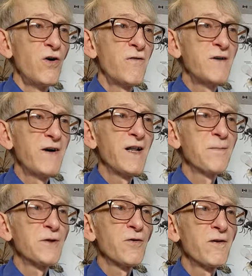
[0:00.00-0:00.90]
of
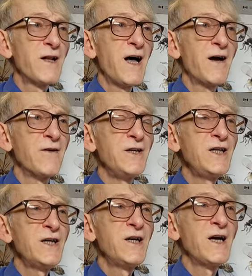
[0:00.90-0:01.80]
development of the larva,
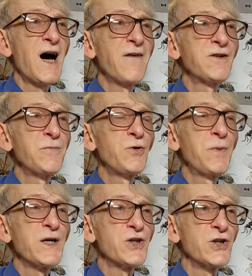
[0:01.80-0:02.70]
nearly after
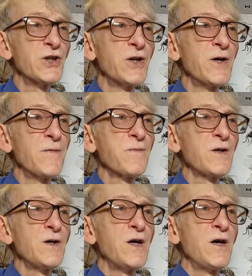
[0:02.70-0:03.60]
pupation.
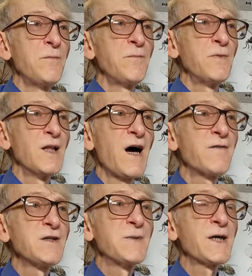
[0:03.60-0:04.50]
Larva
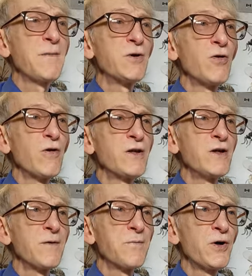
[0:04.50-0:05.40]
is becoming
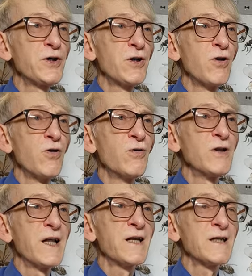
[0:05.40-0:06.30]
already pretty long,
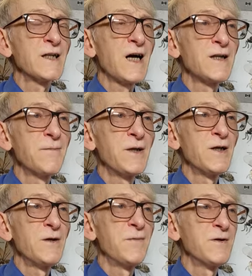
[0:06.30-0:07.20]
like a
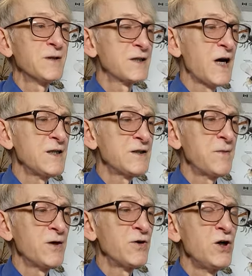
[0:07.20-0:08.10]
caterpillar size,
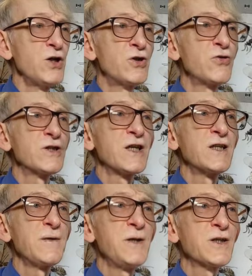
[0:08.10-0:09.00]
about 2
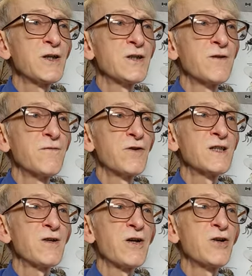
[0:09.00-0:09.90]
centimeters for
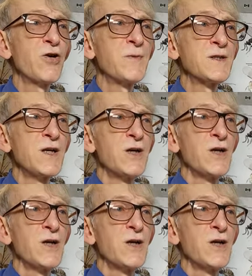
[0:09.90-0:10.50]
Stratomys.